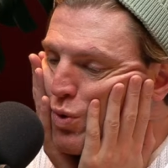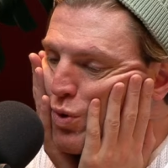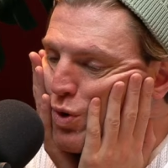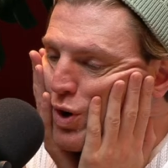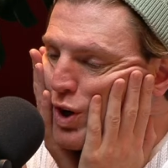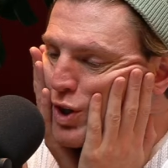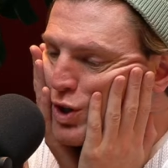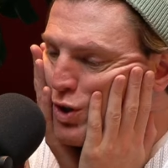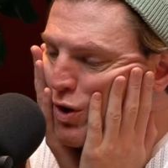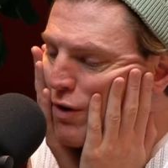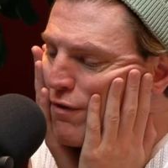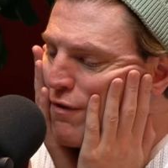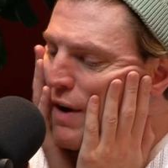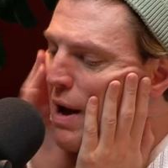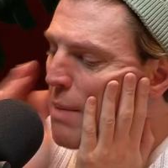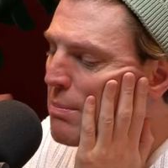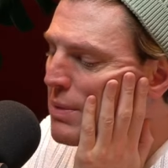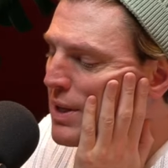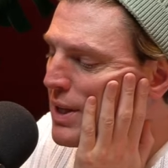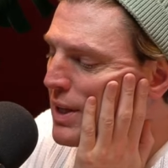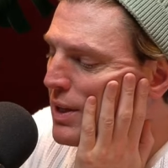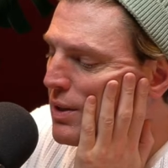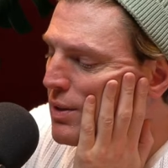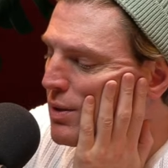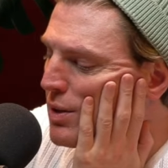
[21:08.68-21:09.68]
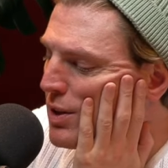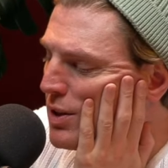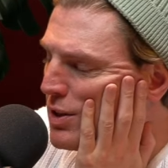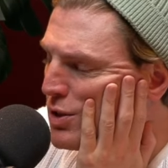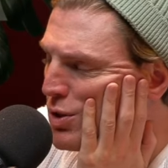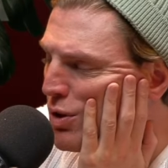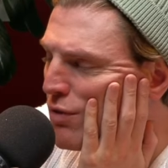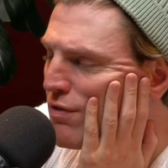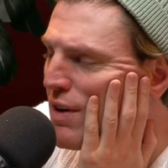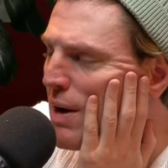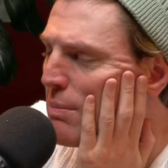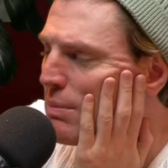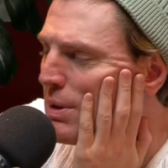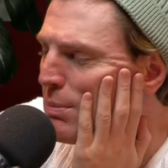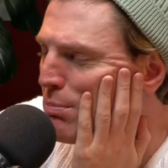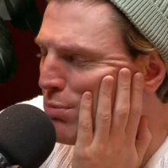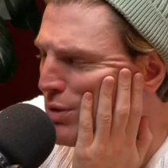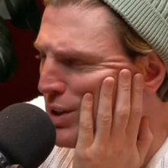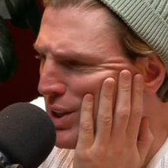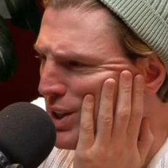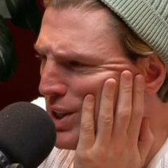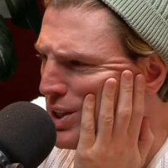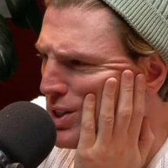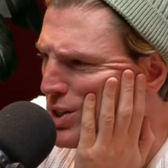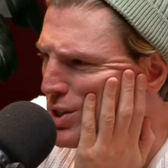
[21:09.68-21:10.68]
Is your family is your family
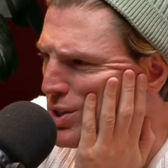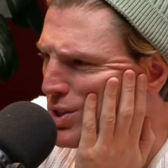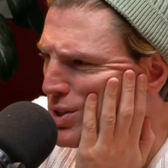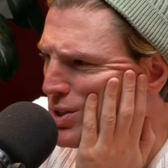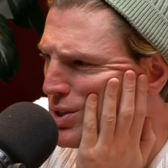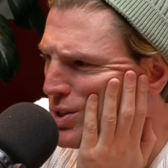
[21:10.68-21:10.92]
British?